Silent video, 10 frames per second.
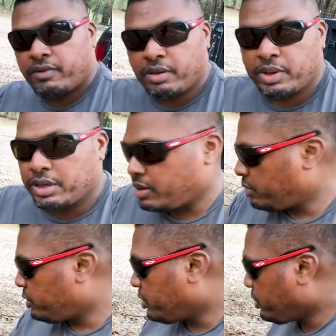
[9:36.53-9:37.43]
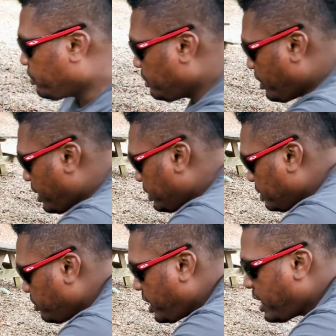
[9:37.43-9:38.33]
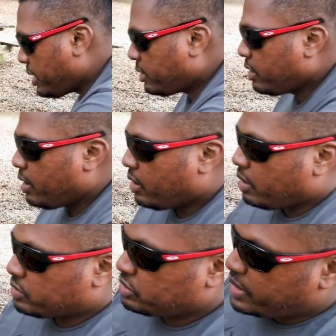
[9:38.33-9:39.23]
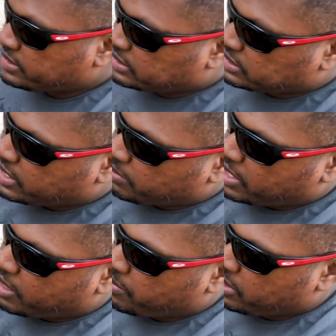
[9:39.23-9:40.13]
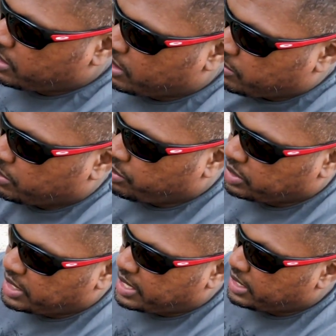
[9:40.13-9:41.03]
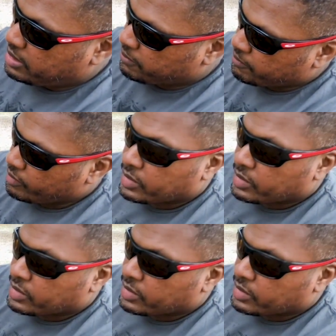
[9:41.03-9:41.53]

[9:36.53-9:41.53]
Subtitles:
Here we go, 33 round in the bag. Also has a snap cap in it. I'm gonna put that in.